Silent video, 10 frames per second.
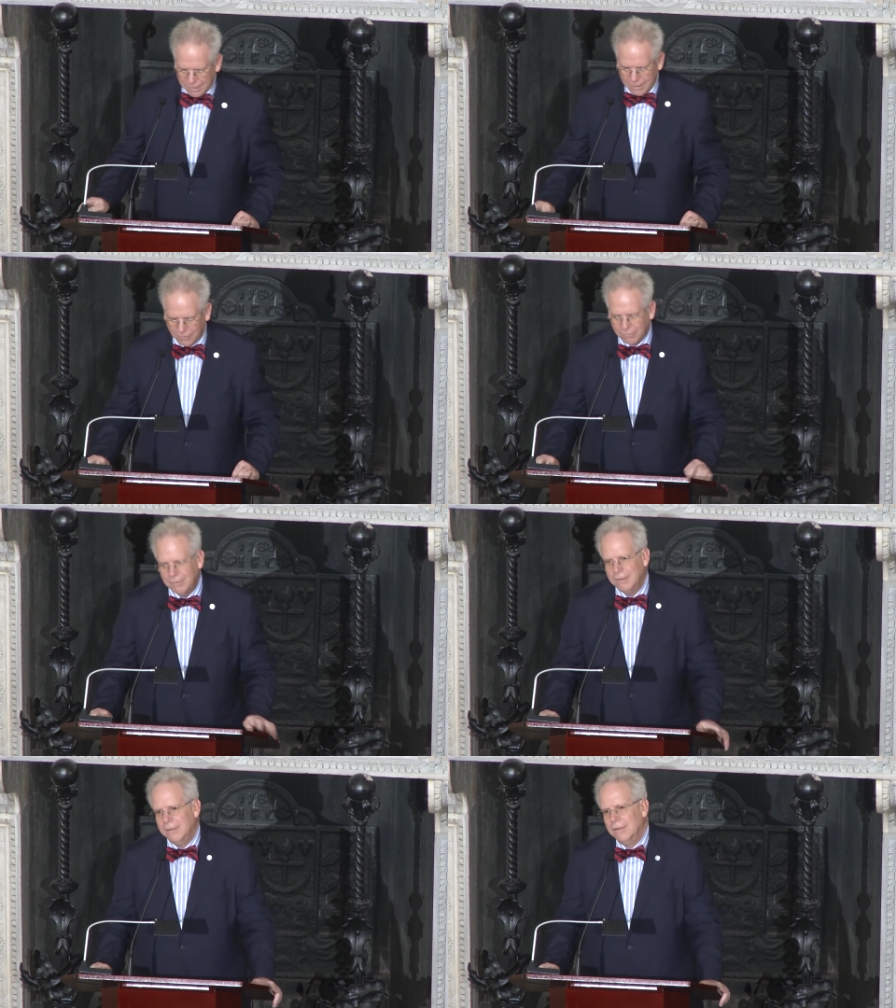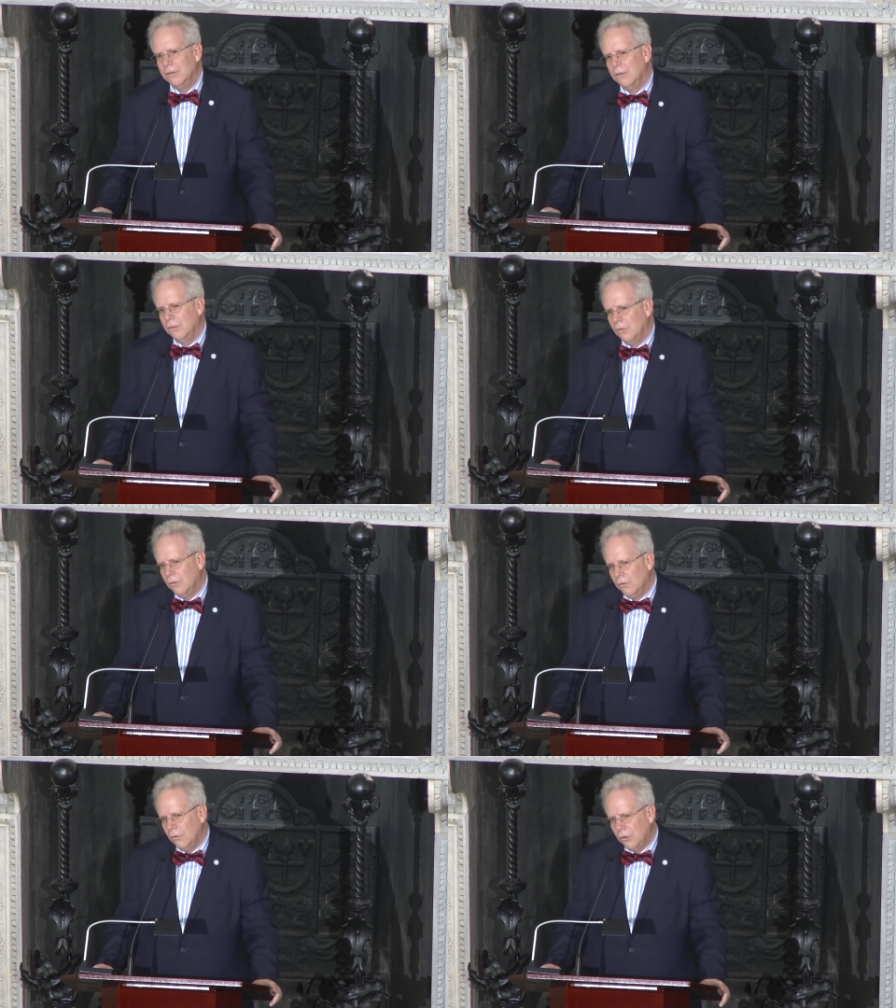Now,
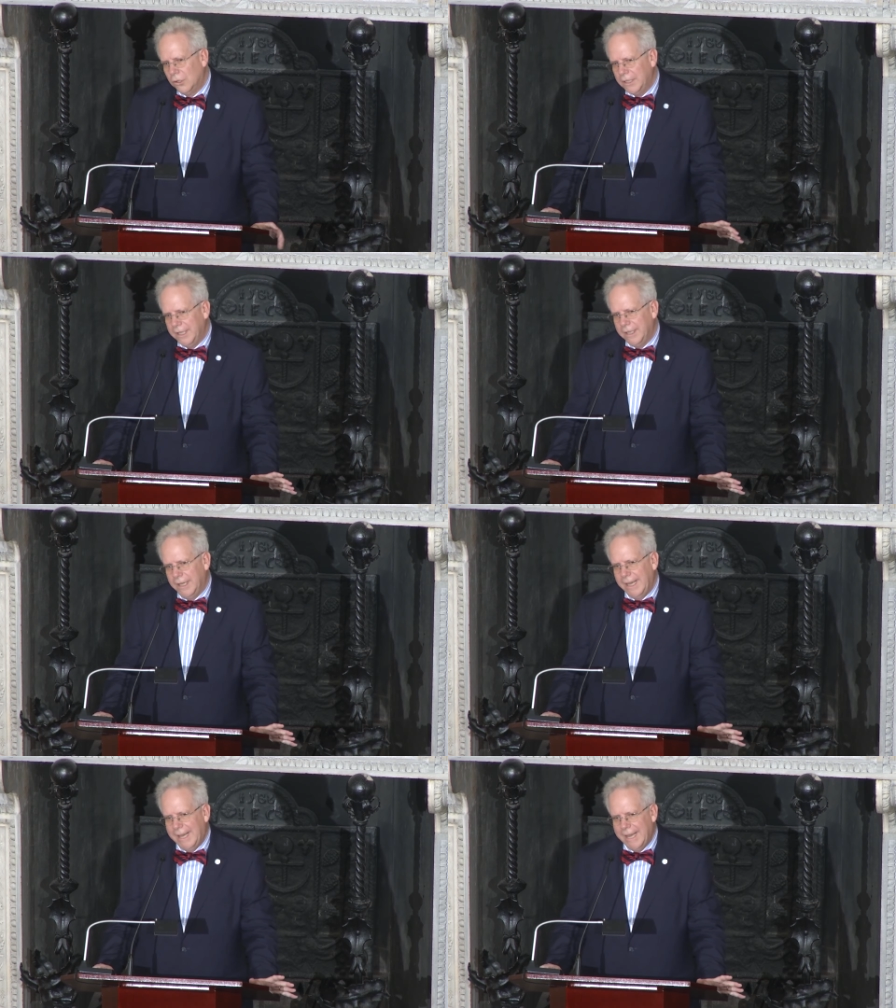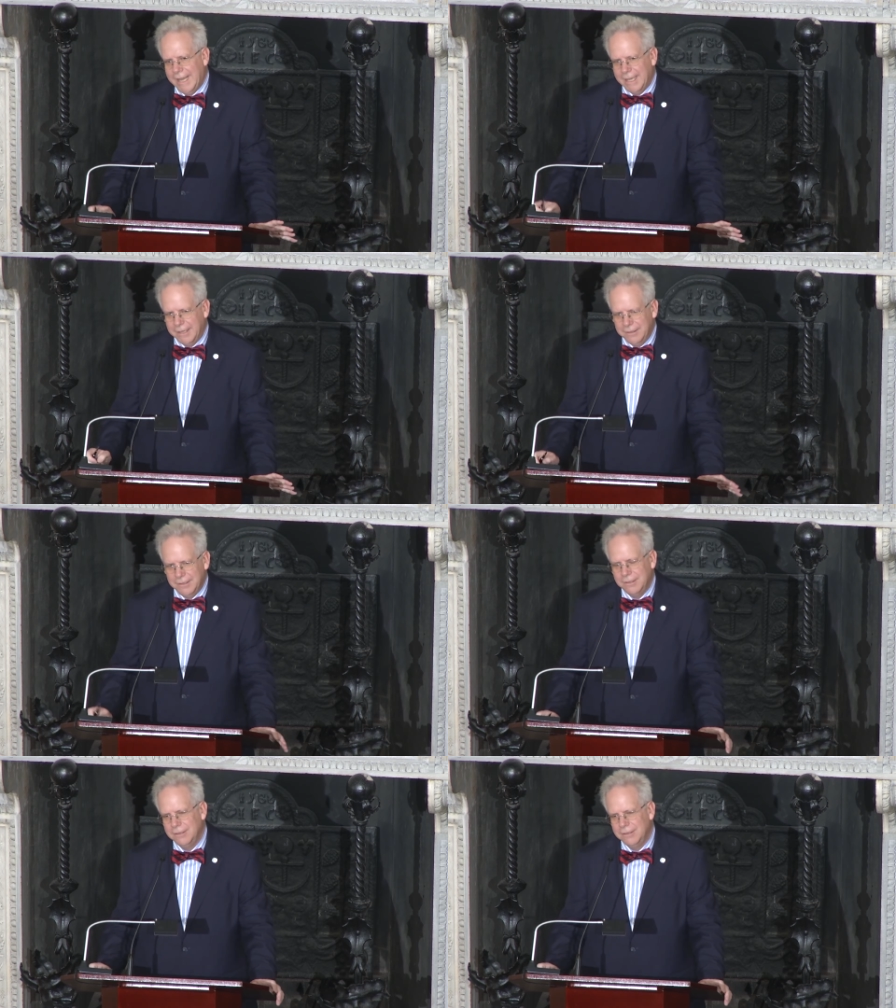looking ahead